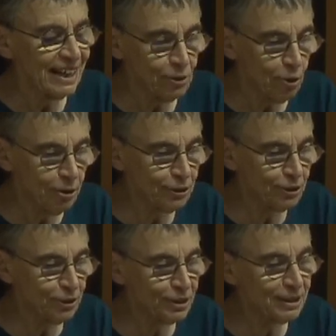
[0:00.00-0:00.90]
in
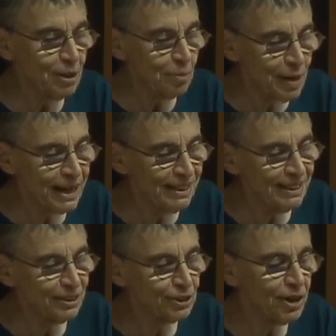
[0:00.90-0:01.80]
orchards
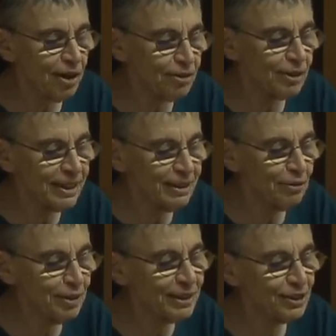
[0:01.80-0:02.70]
pendant to other hill
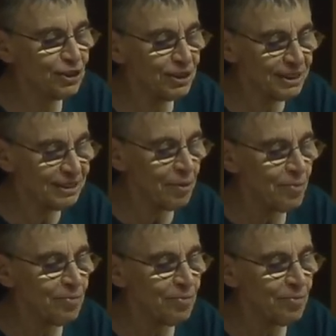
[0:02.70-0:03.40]
villages,